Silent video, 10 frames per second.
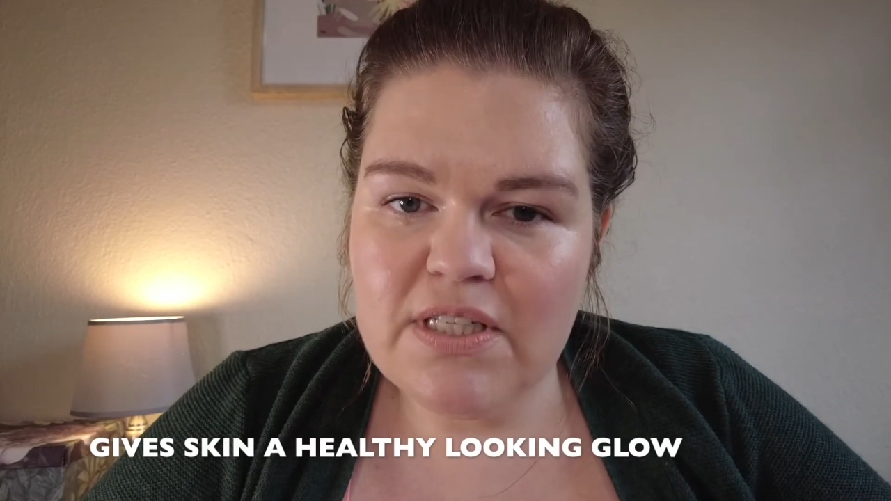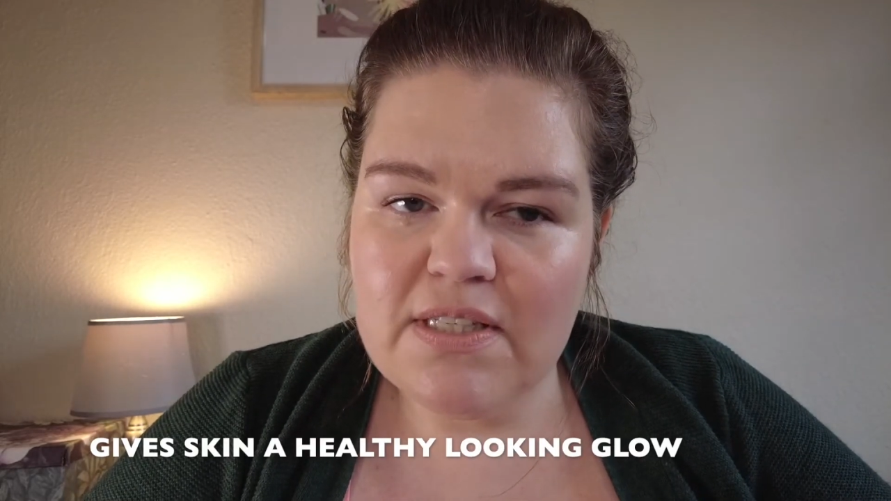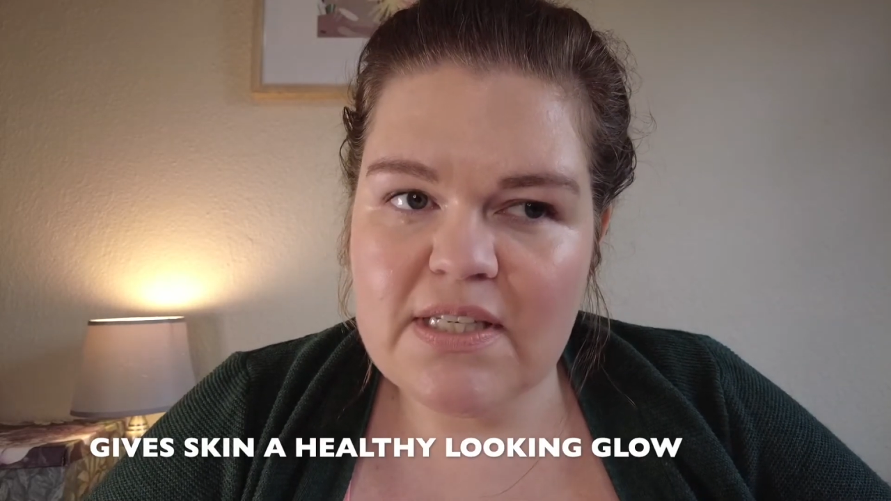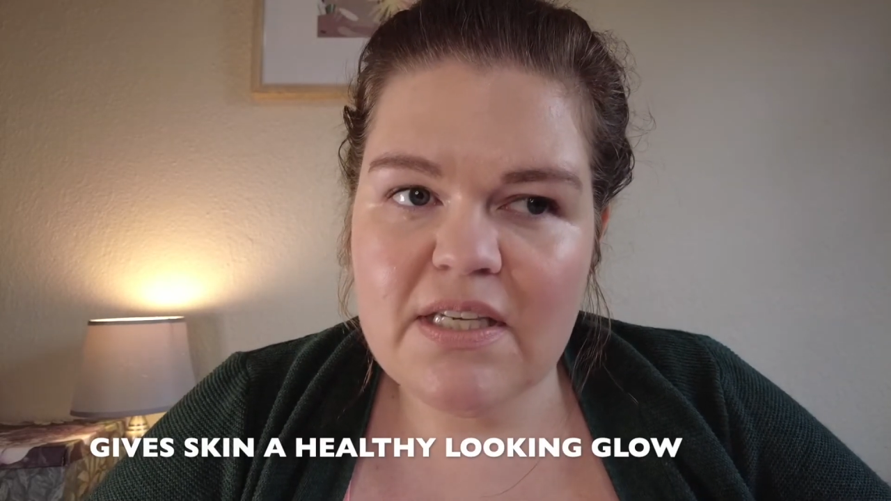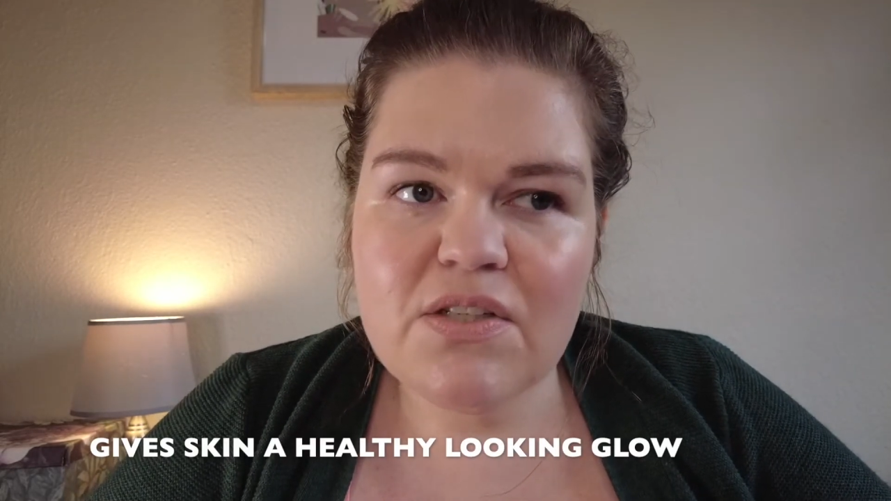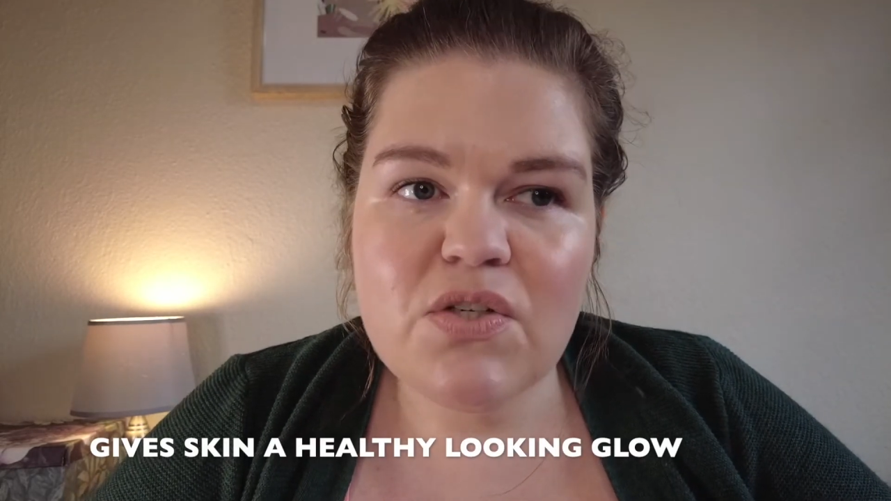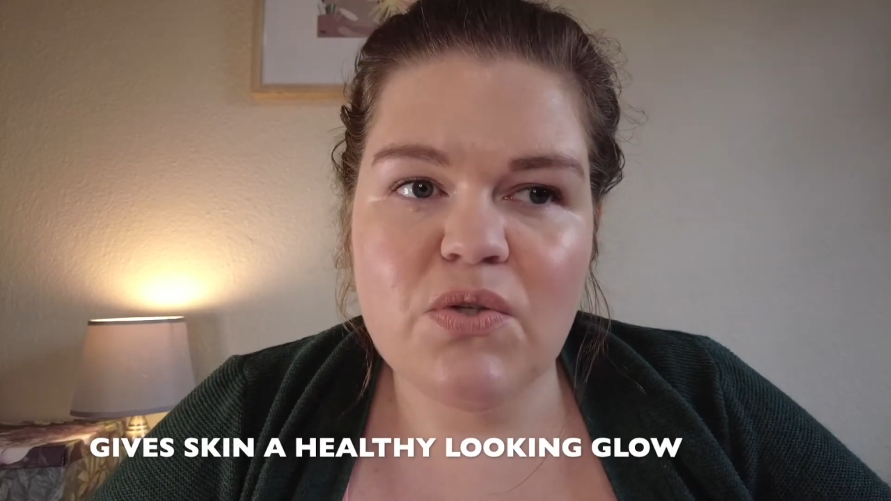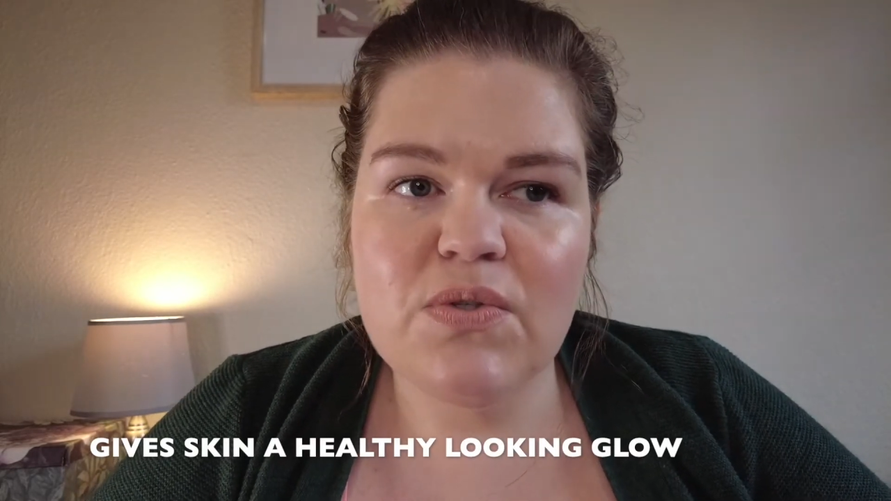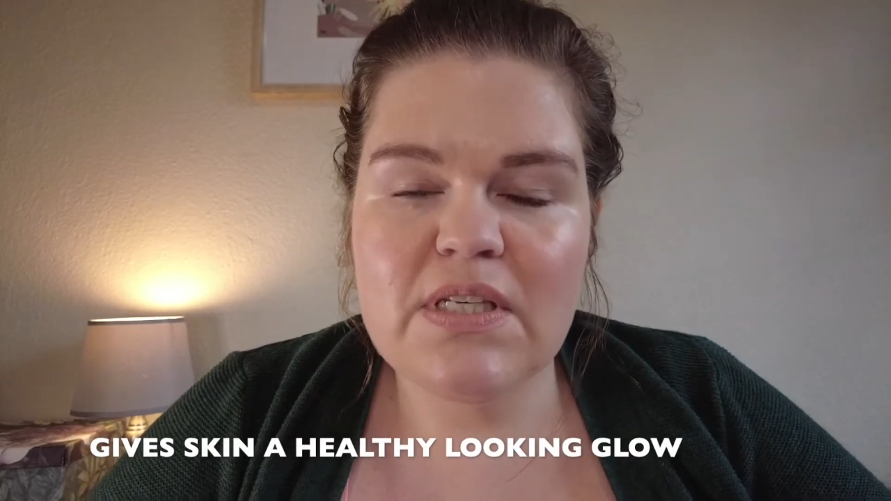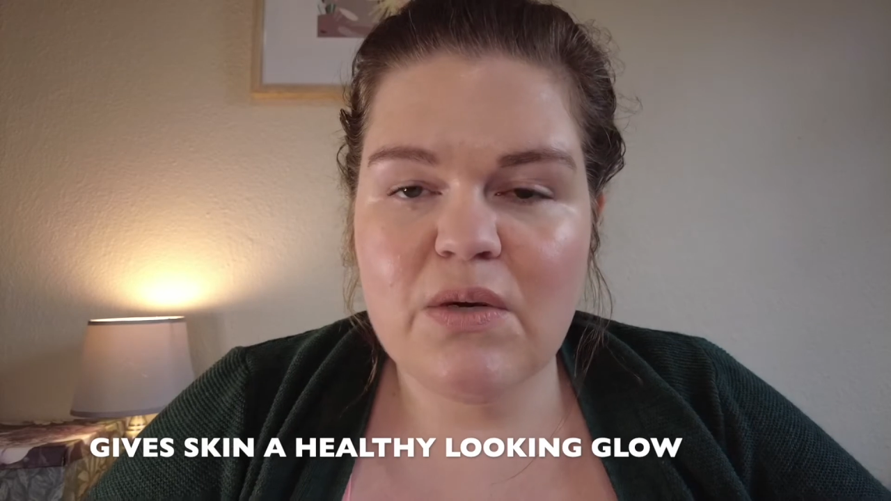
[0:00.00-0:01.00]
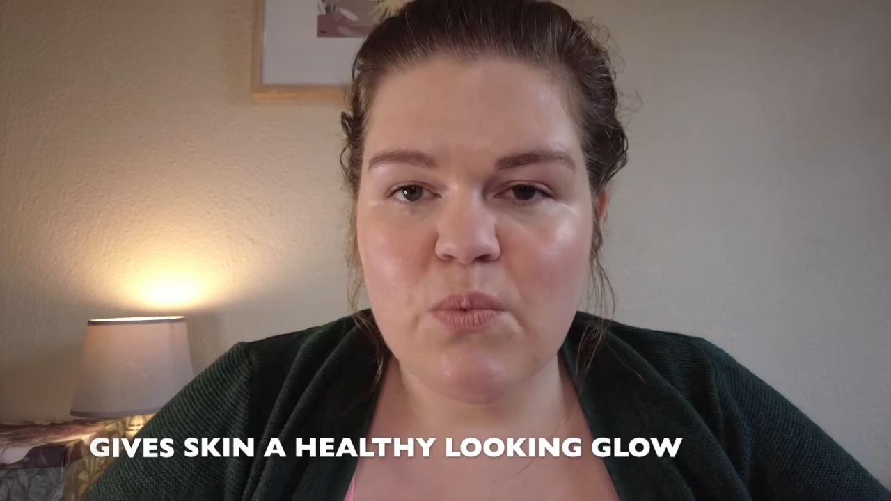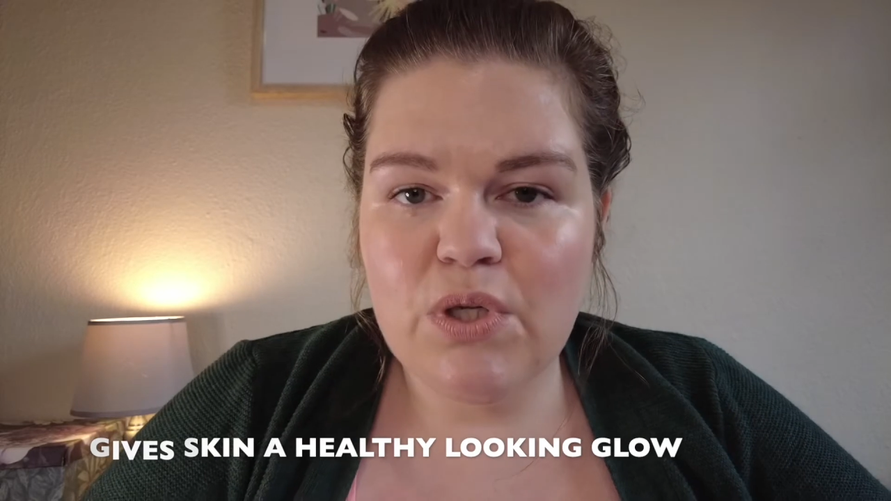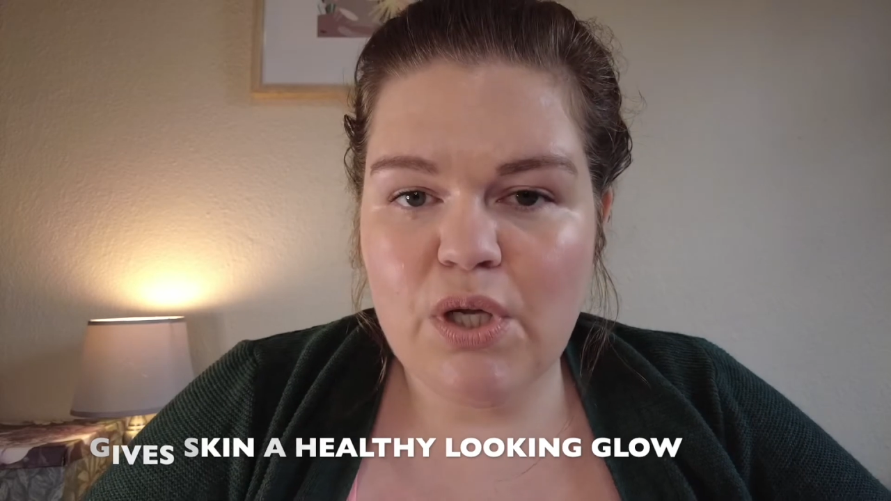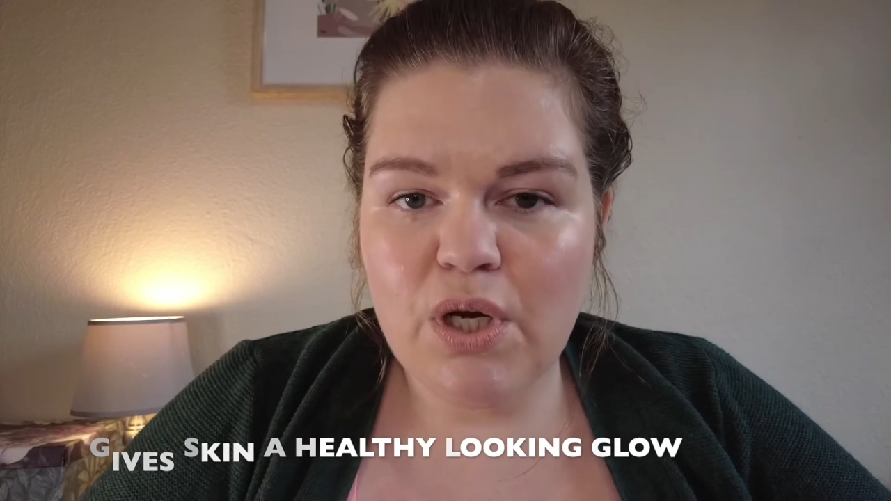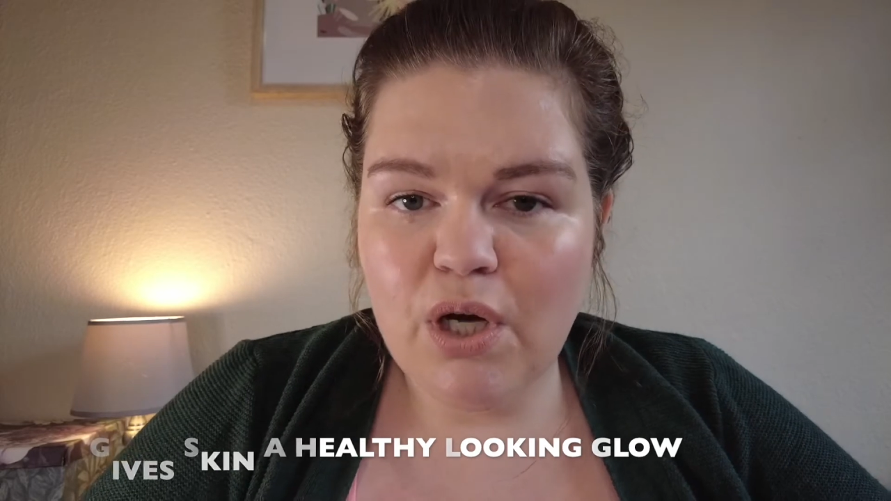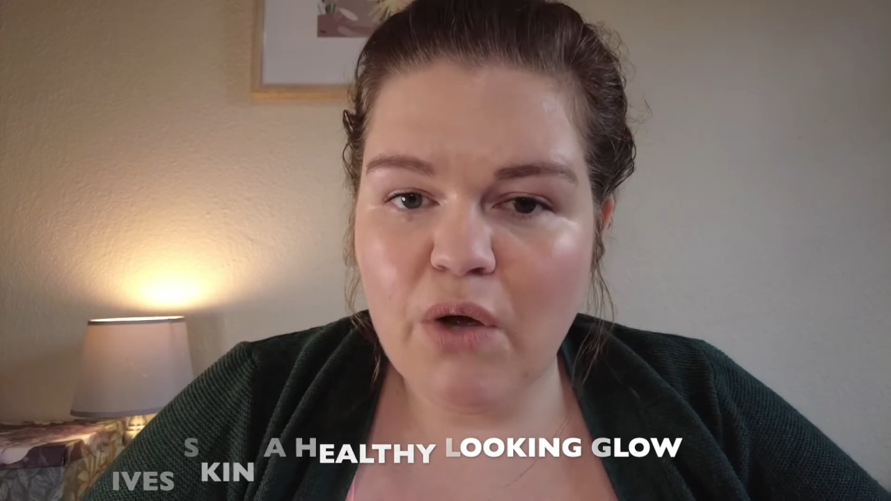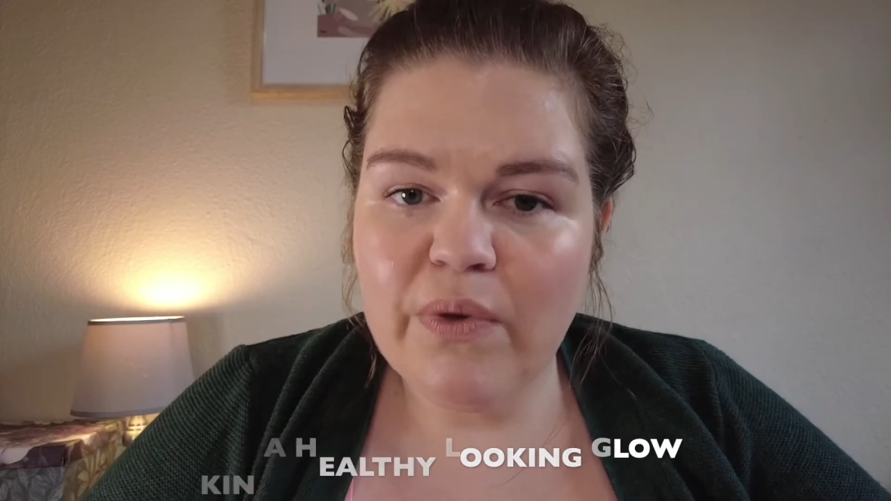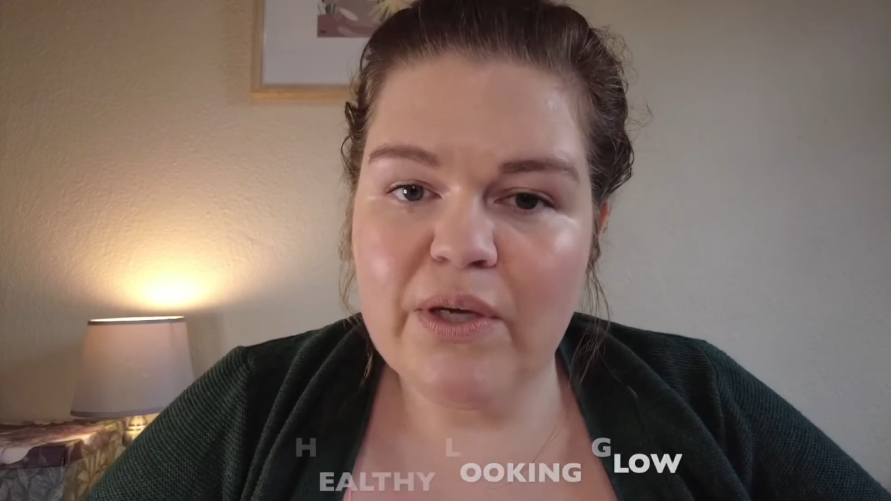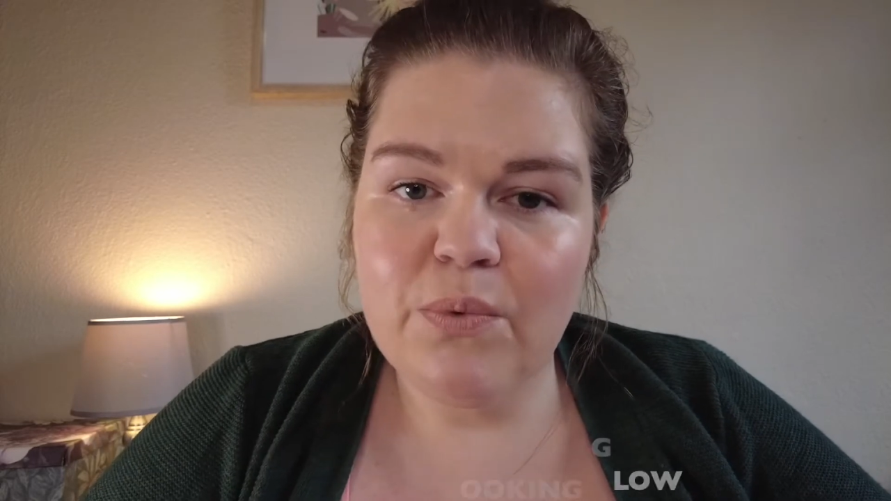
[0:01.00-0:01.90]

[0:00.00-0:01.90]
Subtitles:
the skin, so your skin will look glowy,